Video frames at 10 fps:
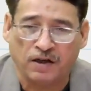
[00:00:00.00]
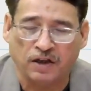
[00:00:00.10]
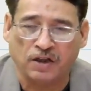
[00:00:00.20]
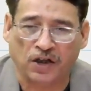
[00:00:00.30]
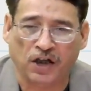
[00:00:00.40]
The
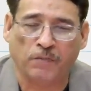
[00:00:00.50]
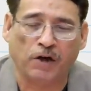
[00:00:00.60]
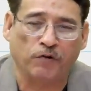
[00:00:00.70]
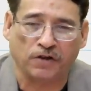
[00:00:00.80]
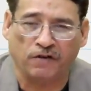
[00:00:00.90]
statement
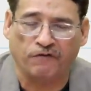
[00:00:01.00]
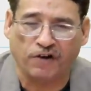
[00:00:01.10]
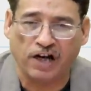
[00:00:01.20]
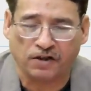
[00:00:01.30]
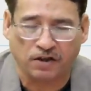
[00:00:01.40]
which
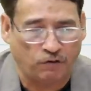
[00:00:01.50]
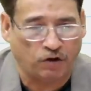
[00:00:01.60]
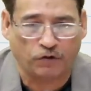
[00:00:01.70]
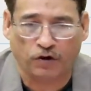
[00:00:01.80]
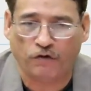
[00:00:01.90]
reflects the what
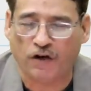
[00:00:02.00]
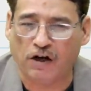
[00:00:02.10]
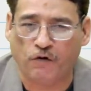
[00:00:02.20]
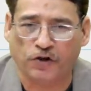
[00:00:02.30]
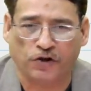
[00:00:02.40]
we call
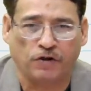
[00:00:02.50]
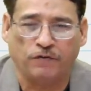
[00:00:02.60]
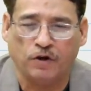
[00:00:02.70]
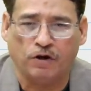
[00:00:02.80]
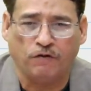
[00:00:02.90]
valuation of the
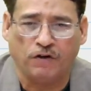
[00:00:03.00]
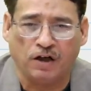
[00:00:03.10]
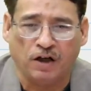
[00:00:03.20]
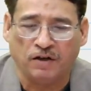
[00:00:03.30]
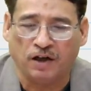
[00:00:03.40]
goodwill.
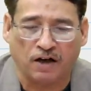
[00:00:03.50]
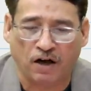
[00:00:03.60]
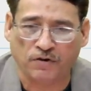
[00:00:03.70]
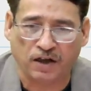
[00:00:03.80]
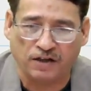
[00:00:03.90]
The
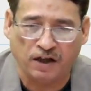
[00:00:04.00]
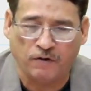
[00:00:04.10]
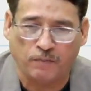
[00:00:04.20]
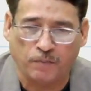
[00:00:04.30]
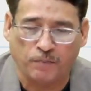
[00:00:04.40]
accounts are never
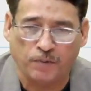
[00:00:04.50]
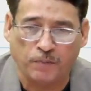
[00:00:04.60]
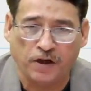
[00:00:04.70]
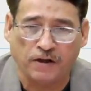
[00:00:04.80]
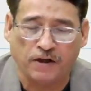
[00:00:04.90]
prepared.